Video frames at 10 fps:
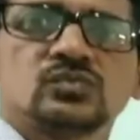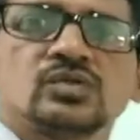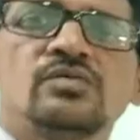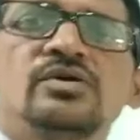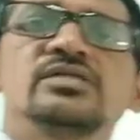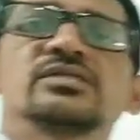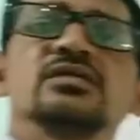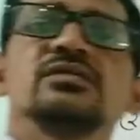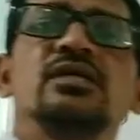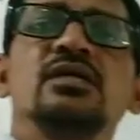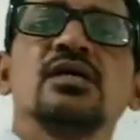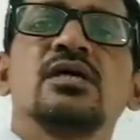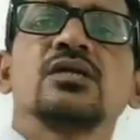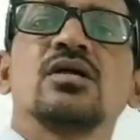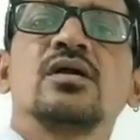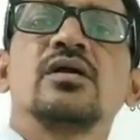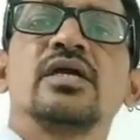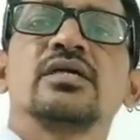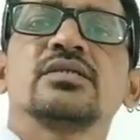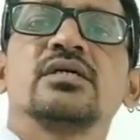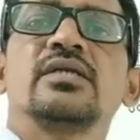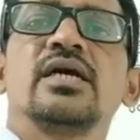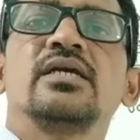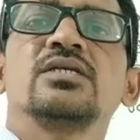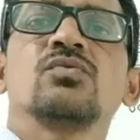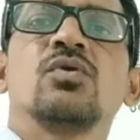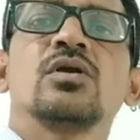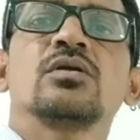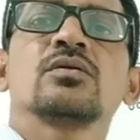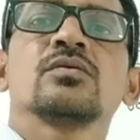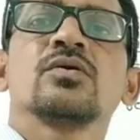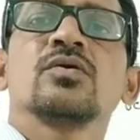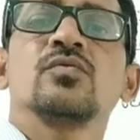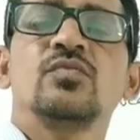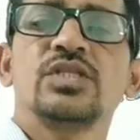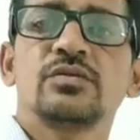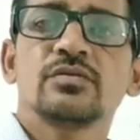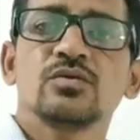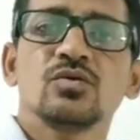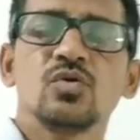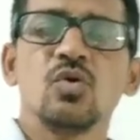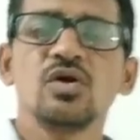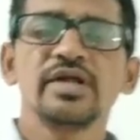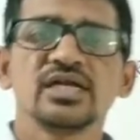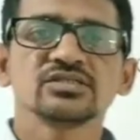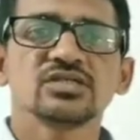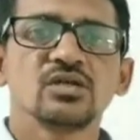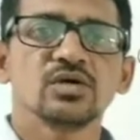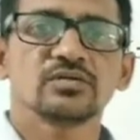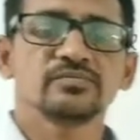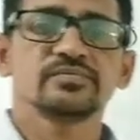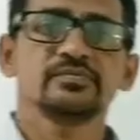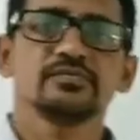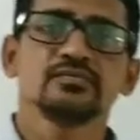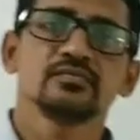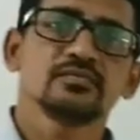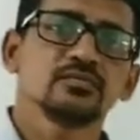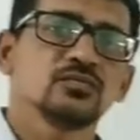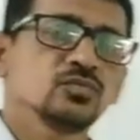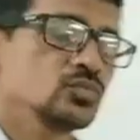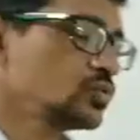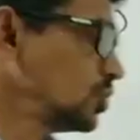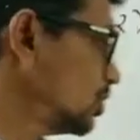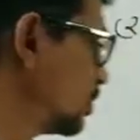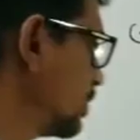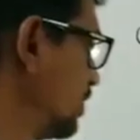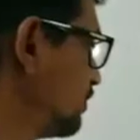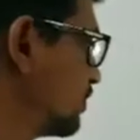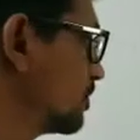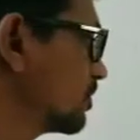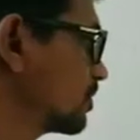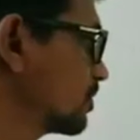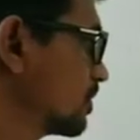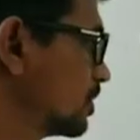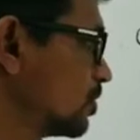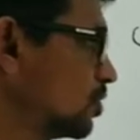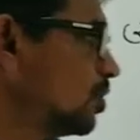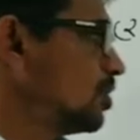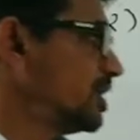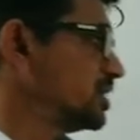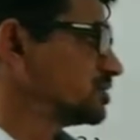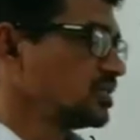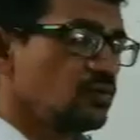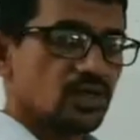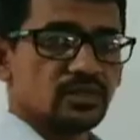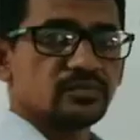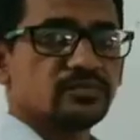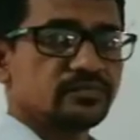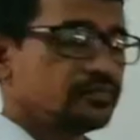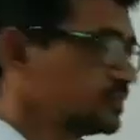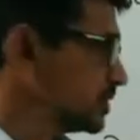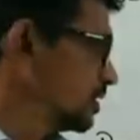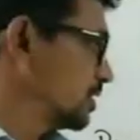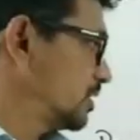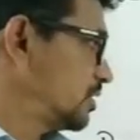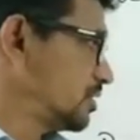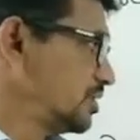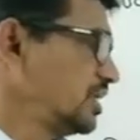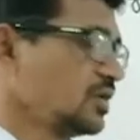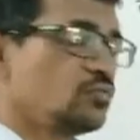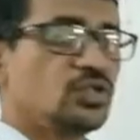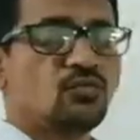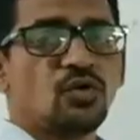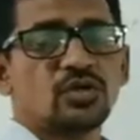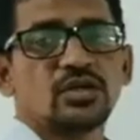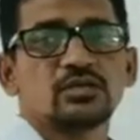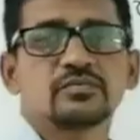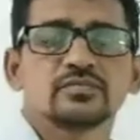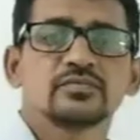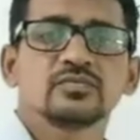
we discuss the third reaction, that is what? With gold and silver. So if gold and silver react with water,